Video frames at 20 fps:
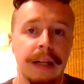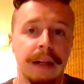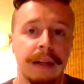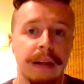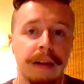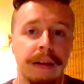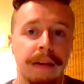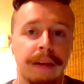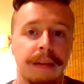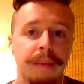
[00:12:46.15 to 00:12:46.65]

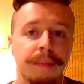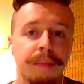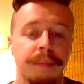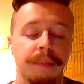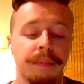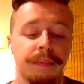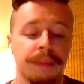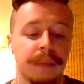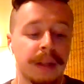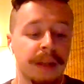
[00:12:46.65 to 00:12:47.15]

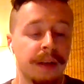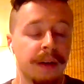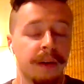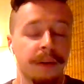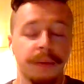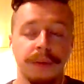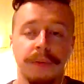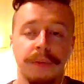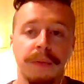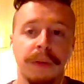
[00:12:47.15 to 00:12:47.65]
It
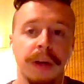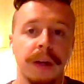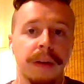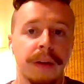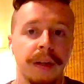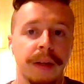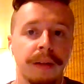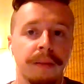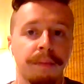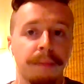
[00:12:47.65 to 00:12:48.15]
was
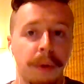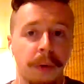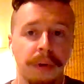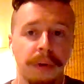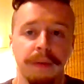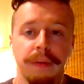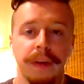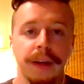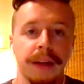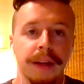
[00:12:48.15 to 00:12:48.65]
very
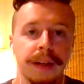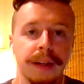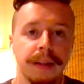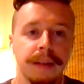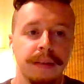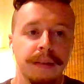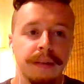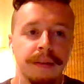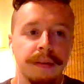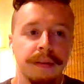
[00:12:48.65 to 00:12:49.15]

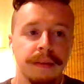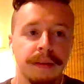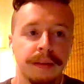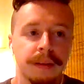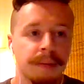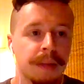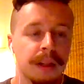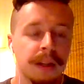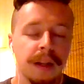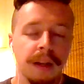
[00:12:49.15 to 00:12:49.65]
motivating
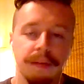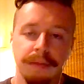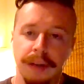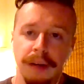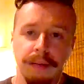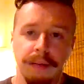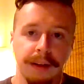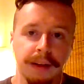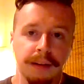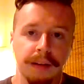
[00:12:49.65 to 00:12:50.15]
to be left
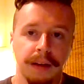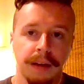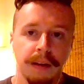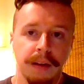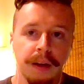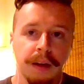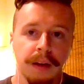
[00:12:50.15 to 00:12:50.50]
out like that,